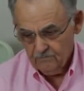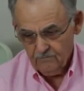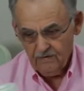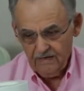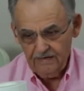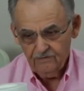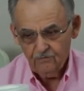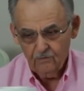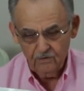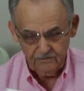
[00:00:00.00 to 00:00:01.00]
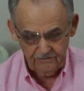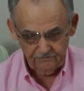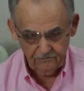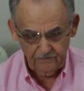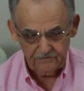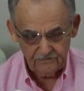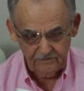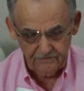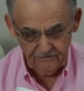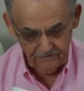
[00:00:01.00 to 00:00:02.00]
The height differential
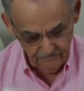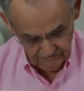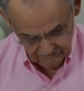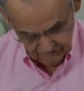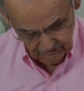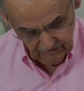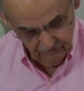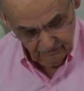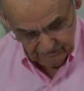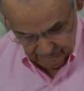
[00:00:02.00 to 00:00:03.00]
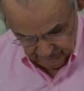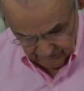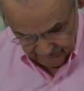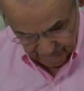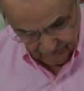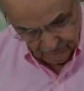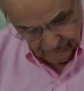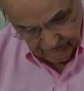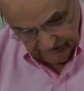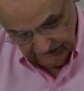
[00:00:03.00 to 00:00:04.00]
in there is primarily
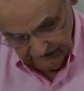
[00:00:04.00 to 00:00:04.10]
for the